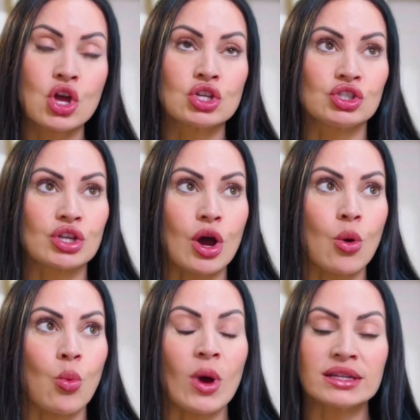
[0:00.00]
So
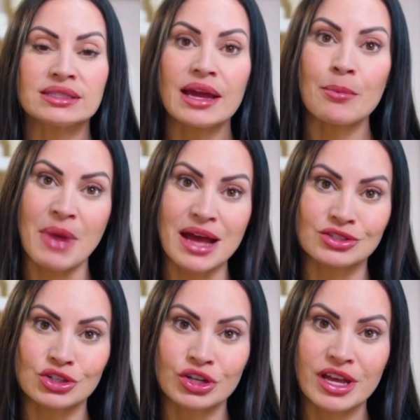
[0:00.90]
once I
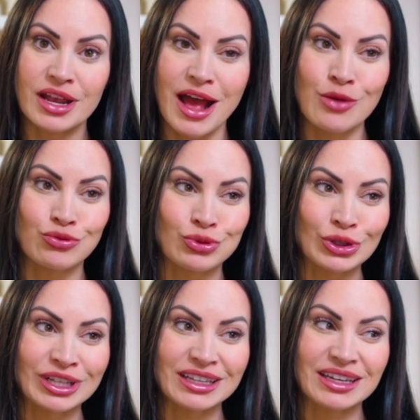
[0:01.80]
mastered it, I
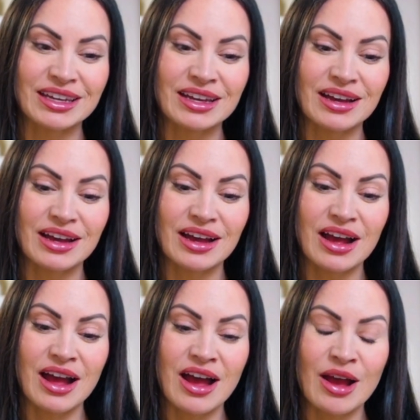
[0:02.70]
really
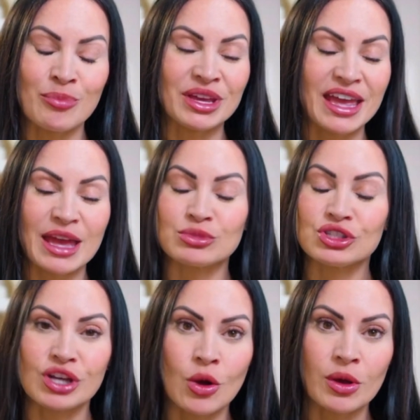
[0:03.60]
became
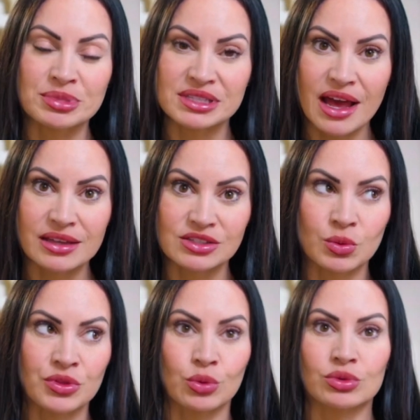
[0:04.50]
so obsessed
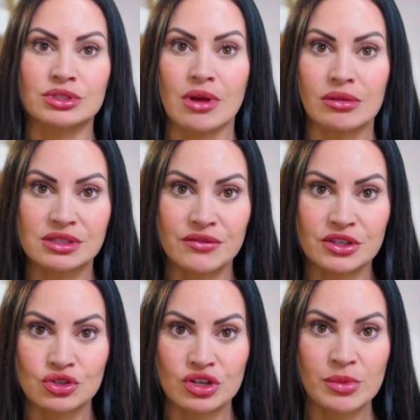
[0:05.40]
with the results of this
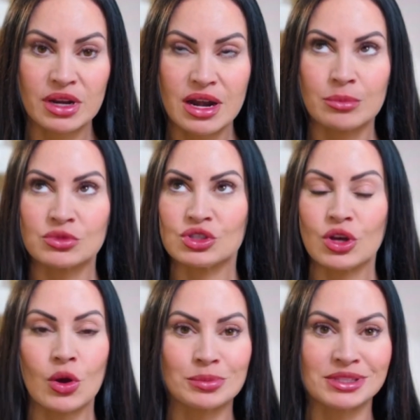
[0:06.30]
treatment, and I'm so
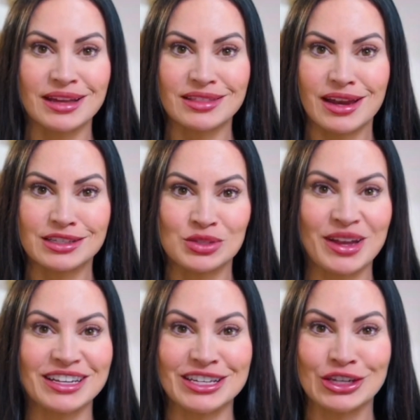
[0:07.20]
upset that I
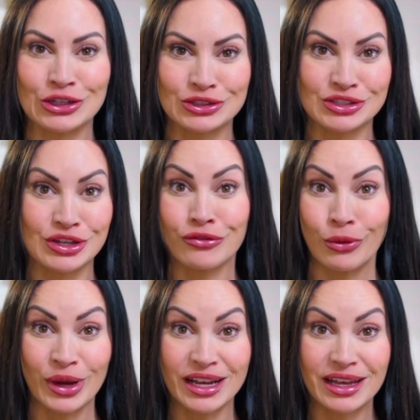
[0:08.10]
spent years
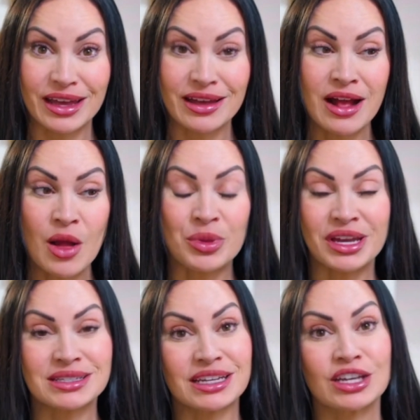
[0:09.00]
avoiding it
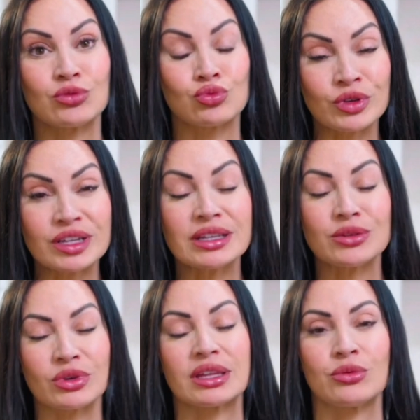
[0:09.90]
because it can really,
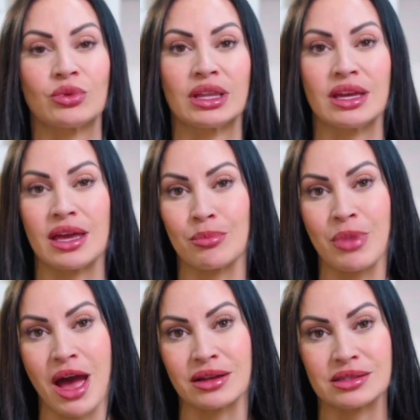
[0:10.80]
really, really
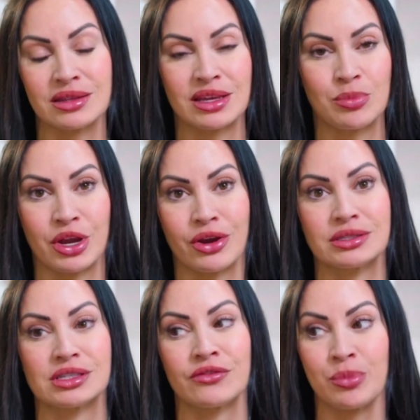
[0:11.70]
impact the appearance
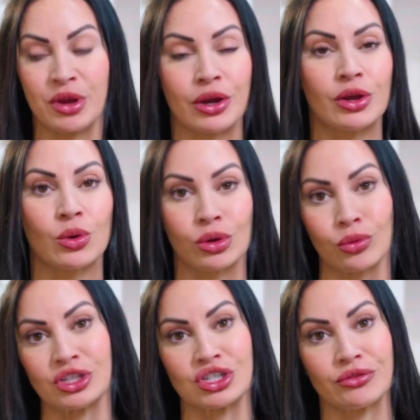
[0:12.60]
of the perioral
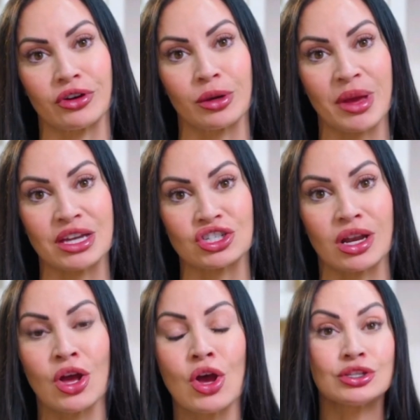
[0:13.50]
region for a patient.
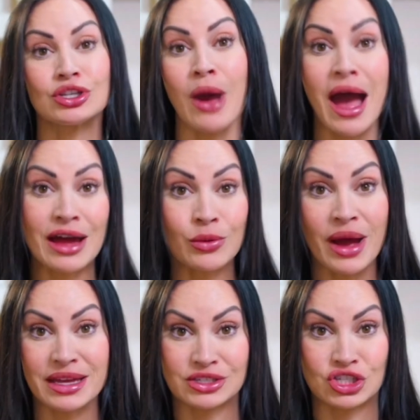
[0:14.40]
So how do I
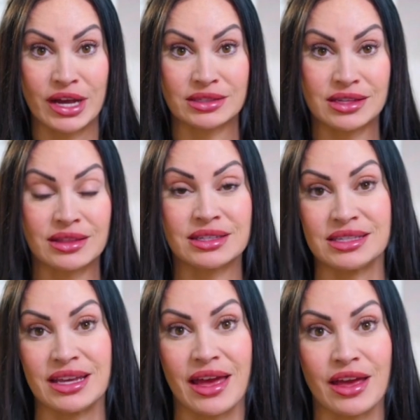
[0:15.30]
inject the
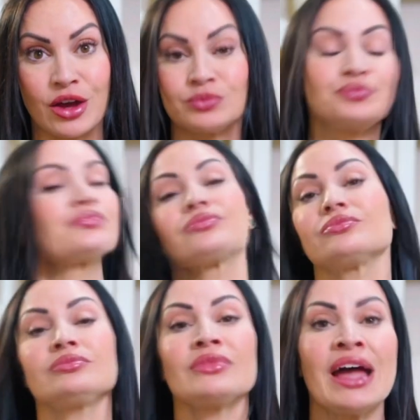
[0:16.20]
DAO?
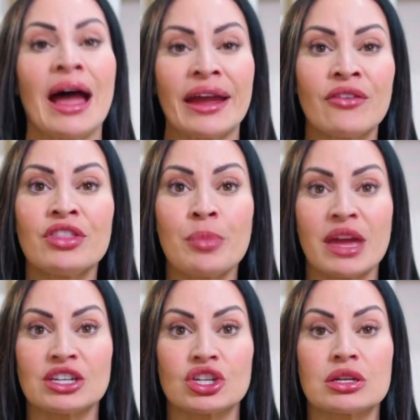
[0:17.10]
I have the
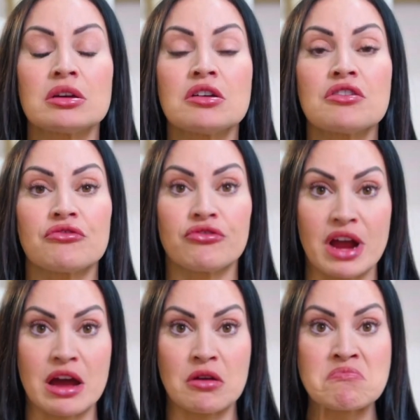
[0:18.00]
patient
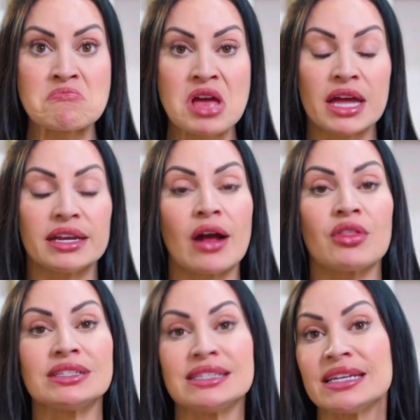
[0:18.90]
frown. Now, the
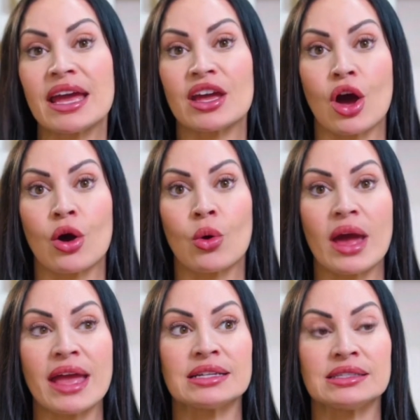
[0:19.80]
DAO
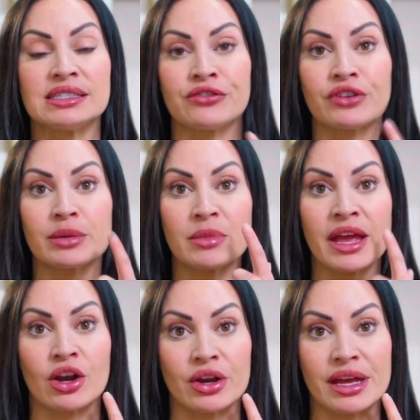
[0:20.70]
in different
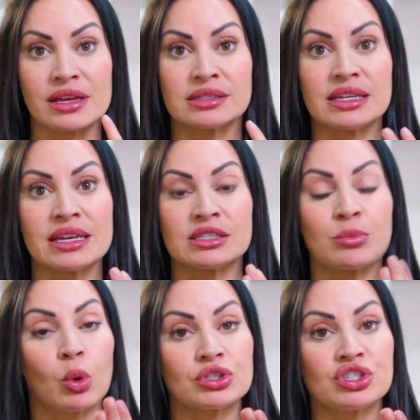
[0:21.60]
areas is
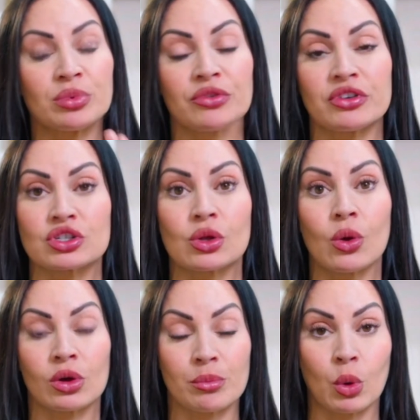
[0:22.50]
more superficial
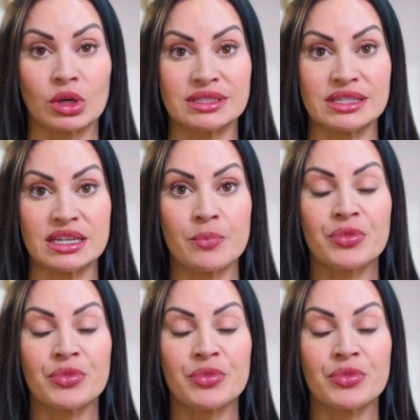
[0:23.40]
or more deep.